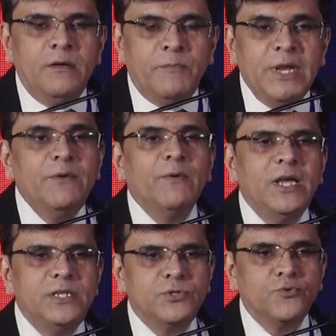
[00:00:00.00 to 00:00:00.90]

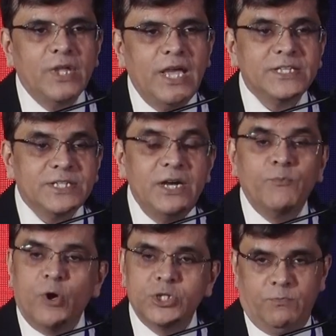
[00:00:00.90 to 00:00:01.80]
minimized to the
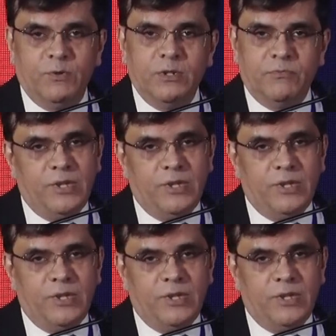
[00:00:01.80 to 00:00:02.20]
extent possible.